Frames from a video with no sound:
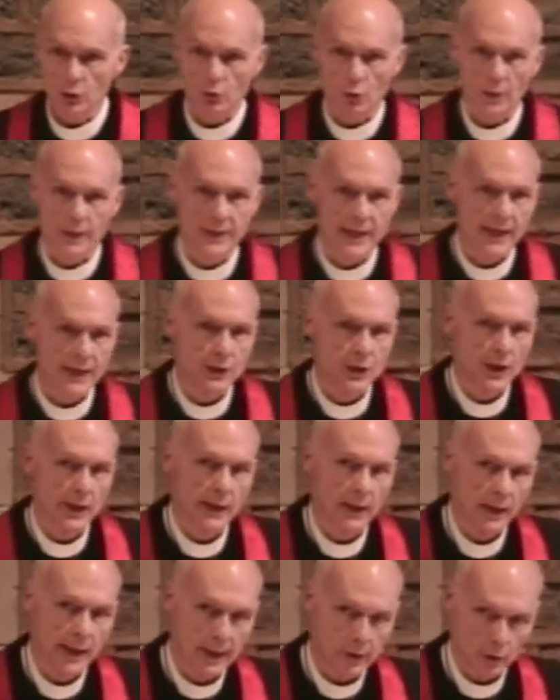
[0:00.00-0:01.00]

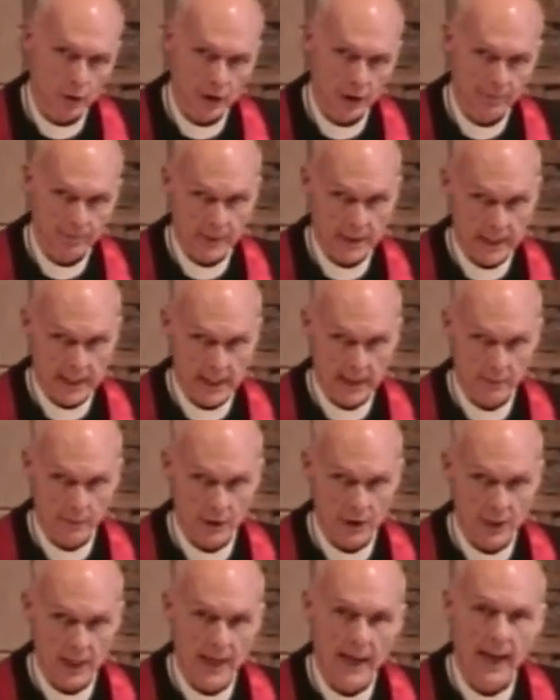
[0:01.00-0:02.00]
strategic leadership
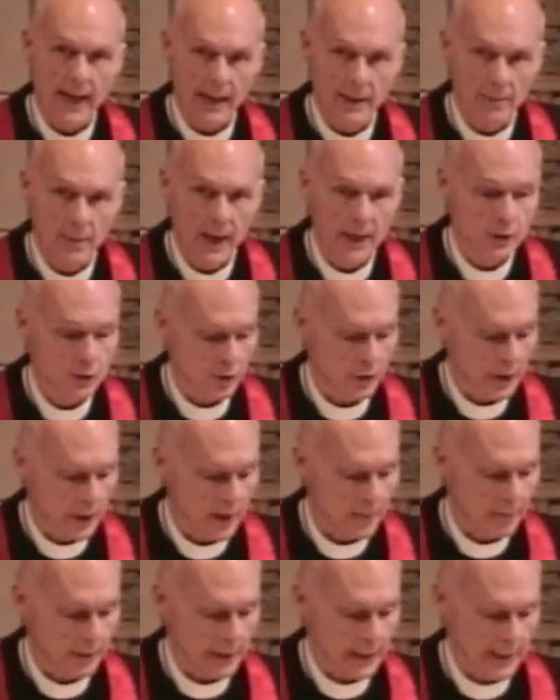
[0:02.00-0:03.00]
teams at a major
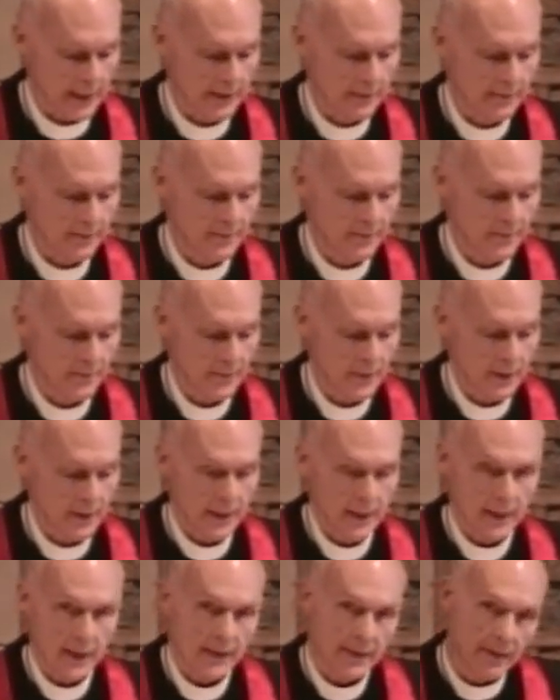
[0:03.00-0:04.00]
company.
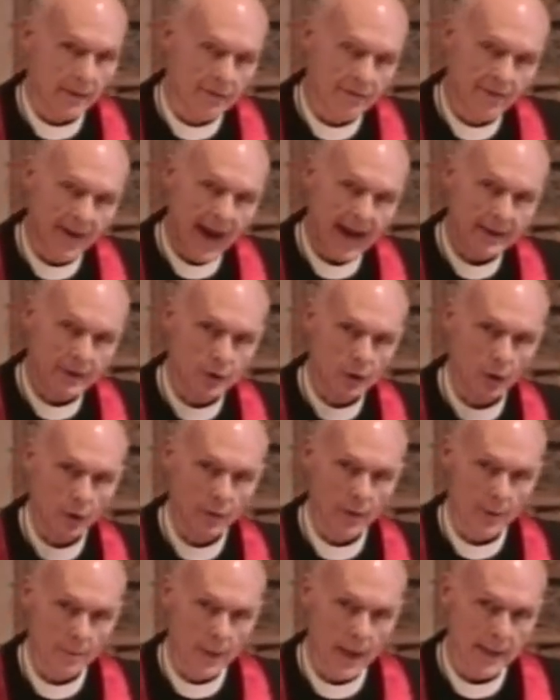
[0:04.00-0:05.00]
The
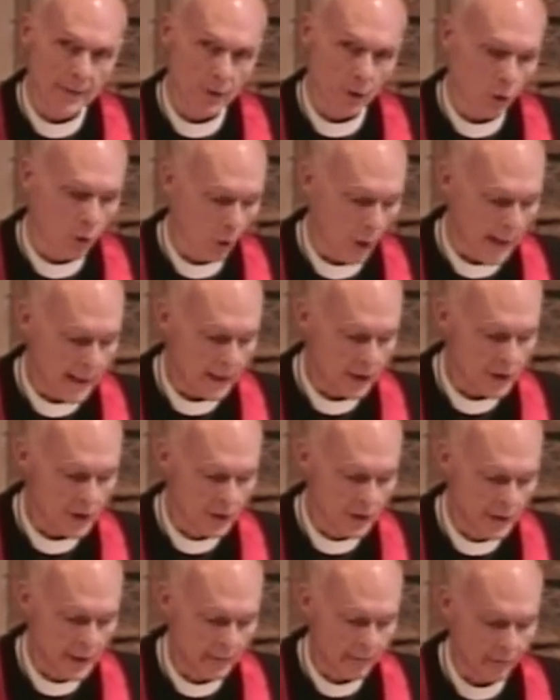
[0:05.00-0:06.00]
factor that made the
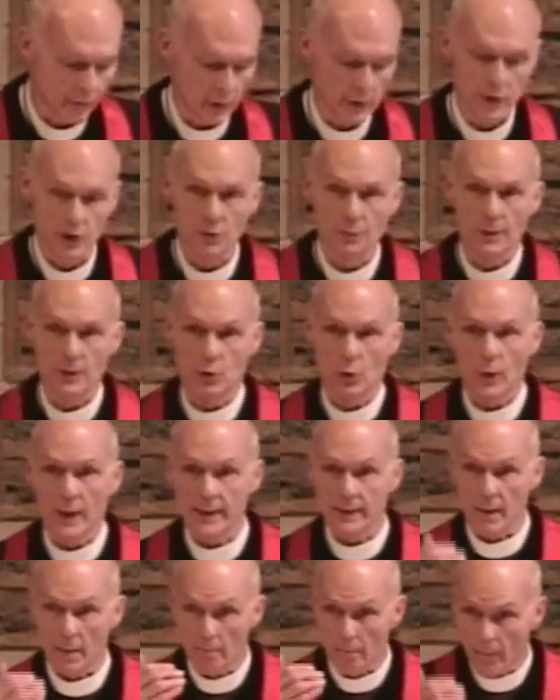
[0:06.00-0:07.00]
greatest difference
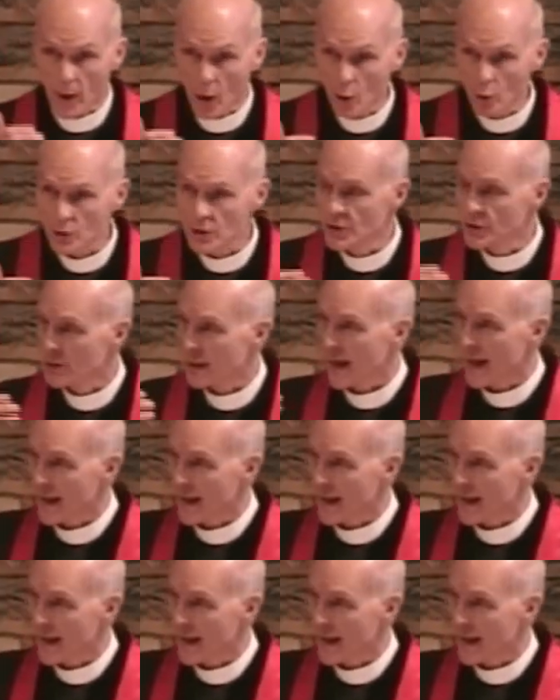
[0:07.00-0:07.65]
between the most